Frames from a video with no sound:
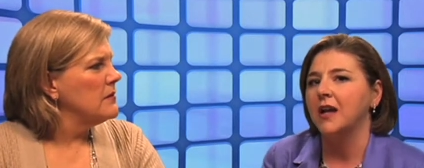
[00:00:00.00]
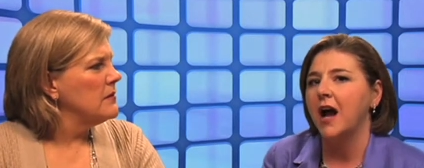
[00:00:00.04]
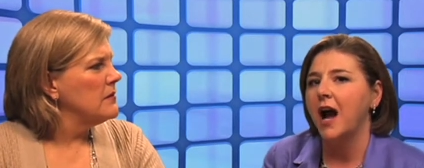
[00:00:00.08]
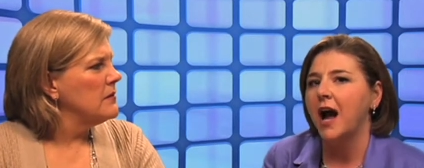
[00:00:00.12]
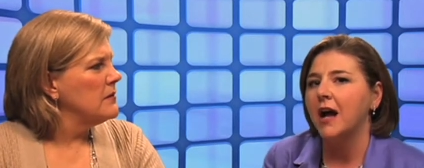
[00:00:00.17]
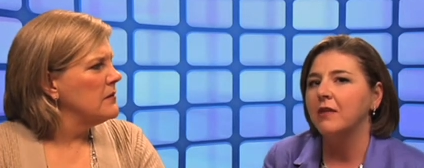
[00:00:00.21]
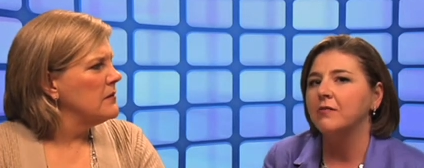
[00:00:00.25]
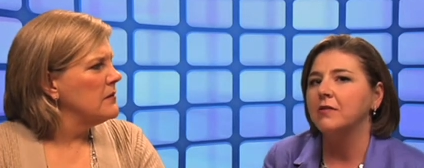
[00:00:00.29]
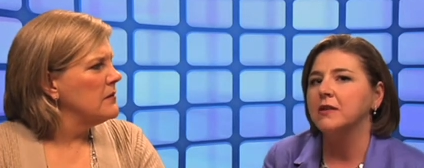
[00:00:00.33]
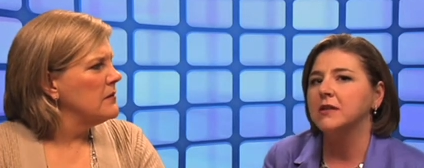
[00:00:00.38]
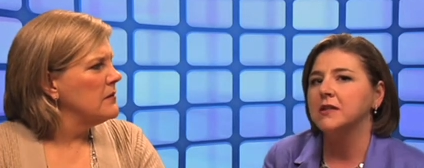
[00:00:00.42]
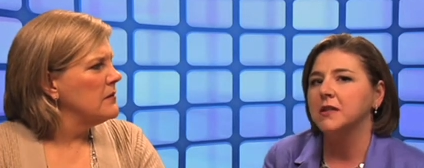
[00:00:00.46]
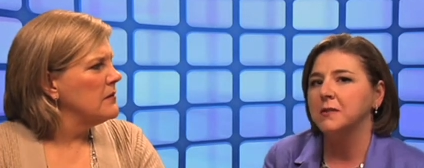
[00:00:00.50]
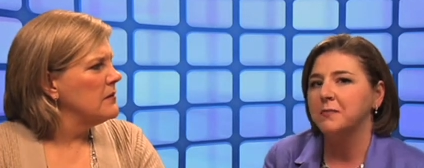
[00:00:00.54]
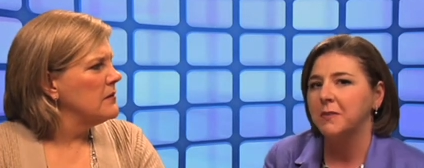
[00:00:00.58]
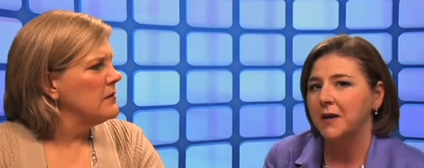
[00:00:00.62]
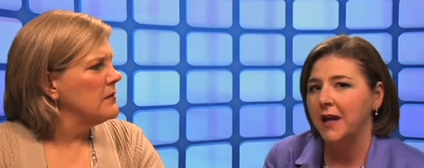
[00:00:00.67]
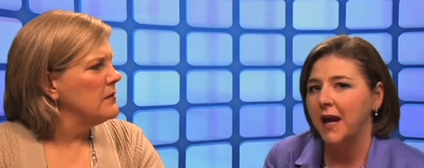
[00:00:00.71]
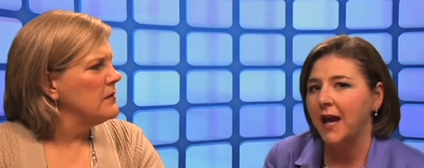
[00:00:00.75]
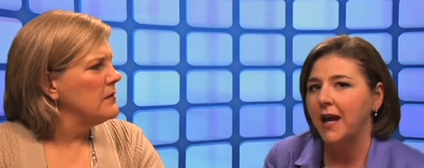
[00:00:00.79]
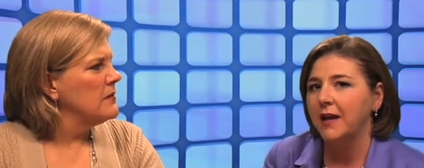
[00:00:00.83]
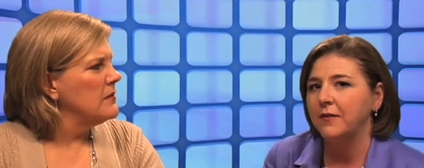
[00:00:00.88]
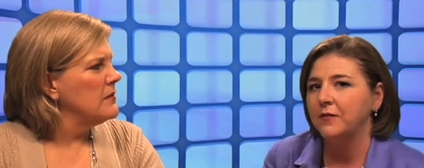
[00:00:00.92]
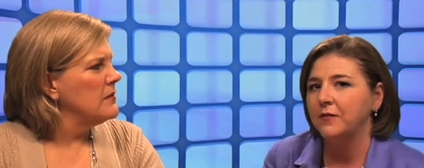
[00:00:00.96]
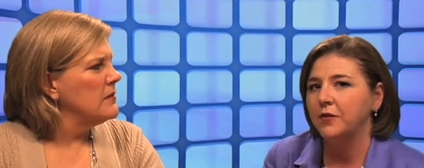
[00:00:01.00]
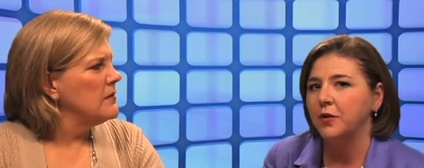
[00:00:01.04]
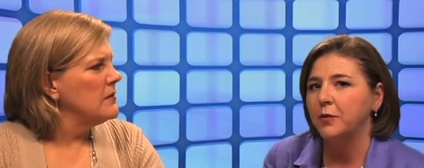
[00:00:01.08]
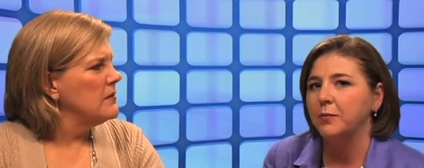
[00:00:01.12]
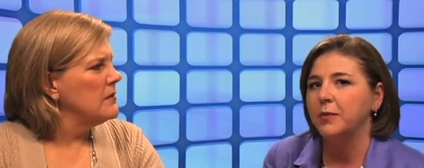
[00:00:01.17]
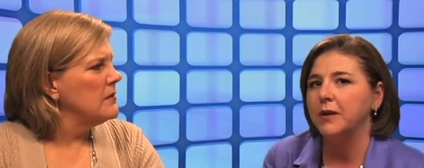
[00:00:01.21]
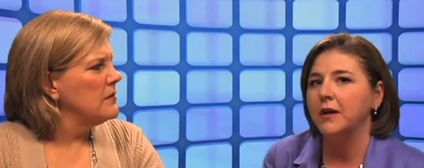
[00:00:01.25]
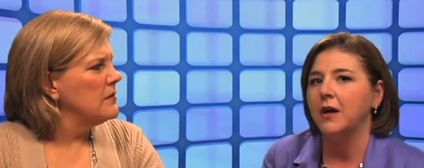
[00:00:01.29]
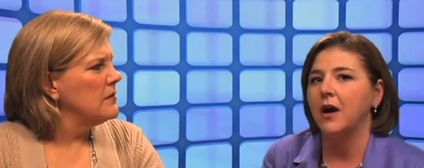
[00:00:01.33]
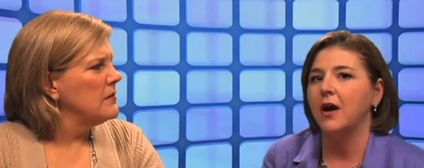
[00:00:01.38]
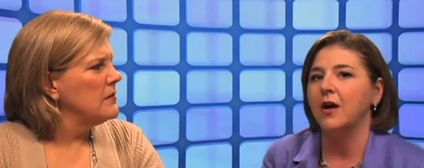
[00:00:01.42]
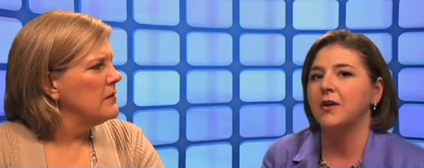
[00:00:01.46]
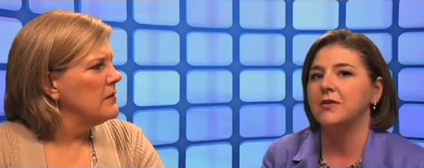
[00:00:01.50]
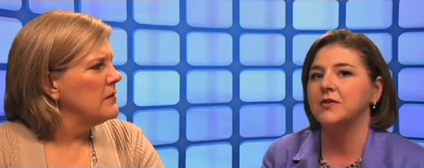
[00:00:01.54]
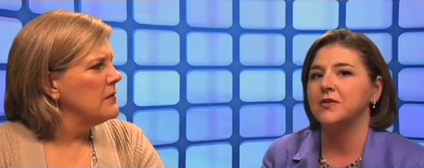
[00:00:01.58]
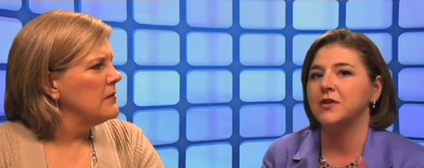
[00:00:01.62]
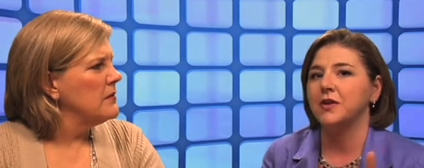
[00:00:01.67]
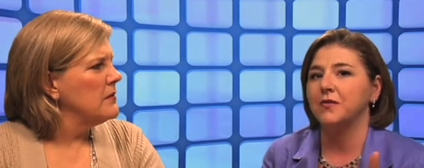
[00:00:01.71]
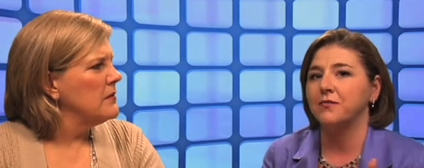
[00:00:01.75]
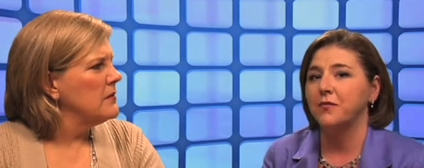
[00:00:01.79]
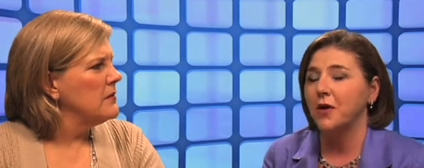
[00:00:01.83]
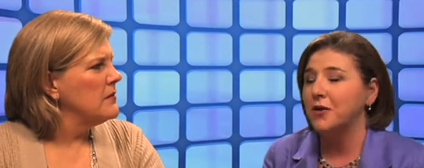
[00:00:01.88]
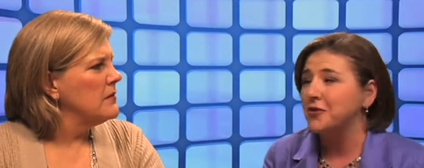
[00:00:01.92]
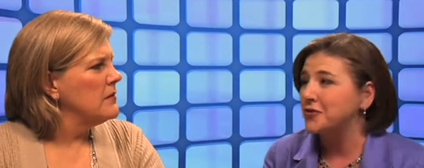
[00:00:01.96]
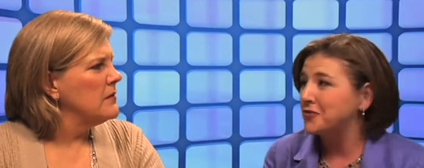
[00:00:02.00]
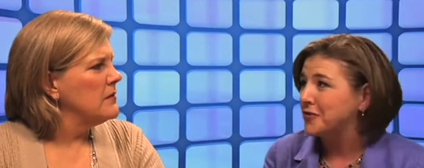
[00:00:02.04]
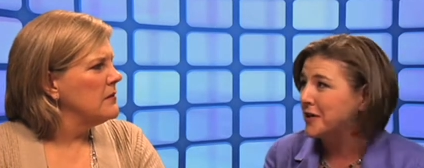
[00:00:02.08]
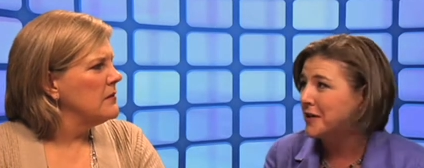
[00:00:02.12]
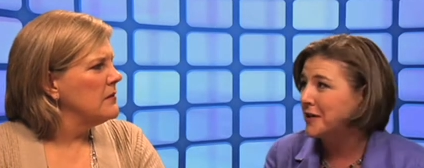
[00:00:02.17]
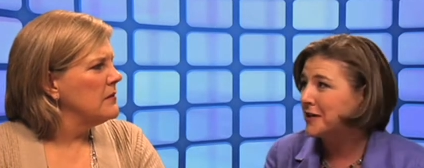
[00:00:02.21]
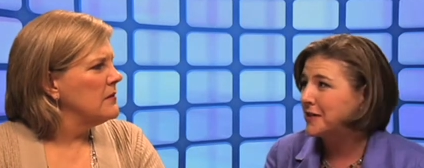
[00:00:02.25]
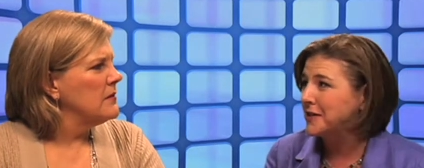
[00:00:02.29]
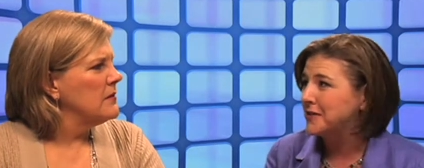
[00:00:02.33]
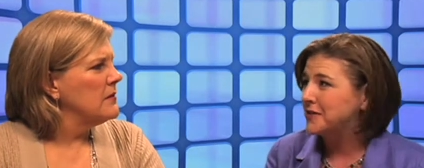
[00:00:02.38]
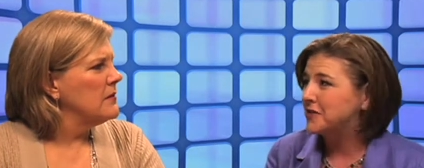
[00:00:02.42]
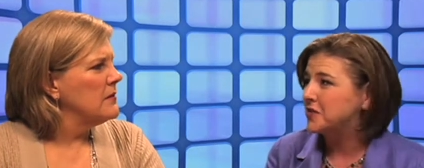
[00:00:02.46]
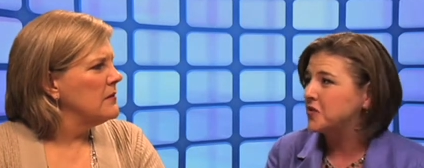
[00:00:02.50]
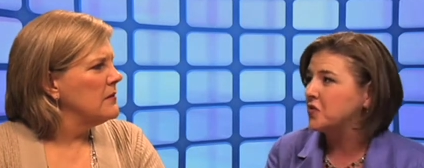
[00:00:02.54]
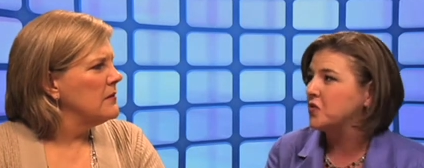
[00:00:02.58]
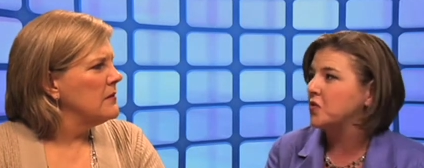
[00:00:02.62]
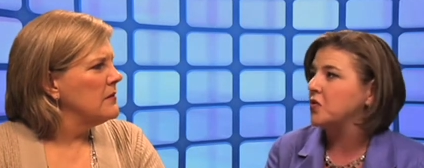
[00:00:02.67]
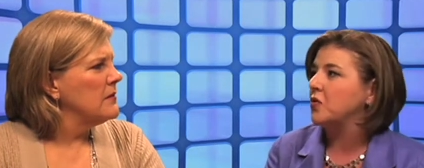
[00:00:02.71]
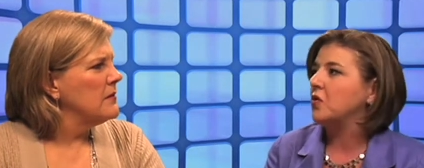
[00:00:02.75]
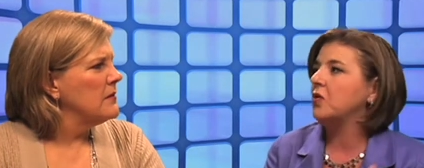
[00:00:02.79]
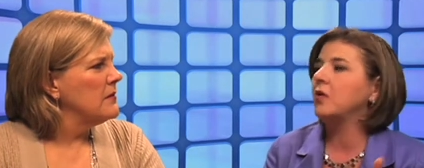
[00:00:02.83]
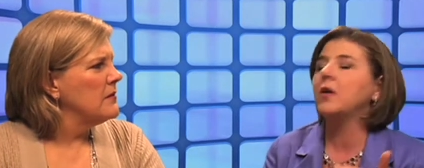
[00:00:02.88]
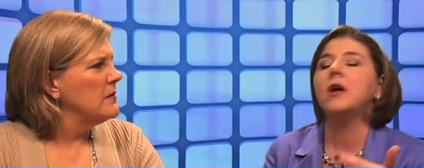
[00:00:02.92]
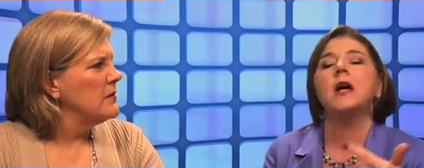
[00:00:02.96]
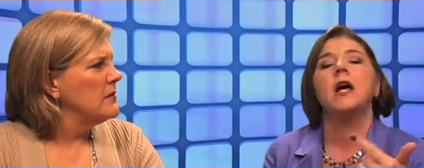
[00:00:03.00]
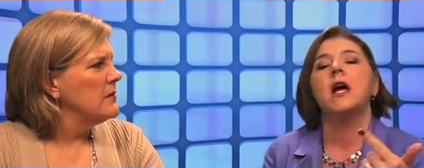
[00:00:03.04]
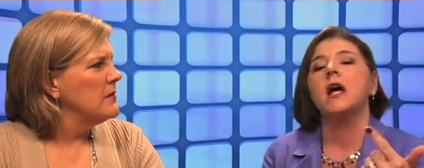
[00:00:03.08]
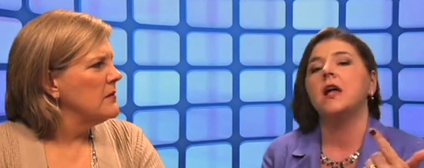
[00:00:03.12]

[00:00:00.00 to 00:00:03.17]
Speaker 1: high risk behavior because they're frustrated in school,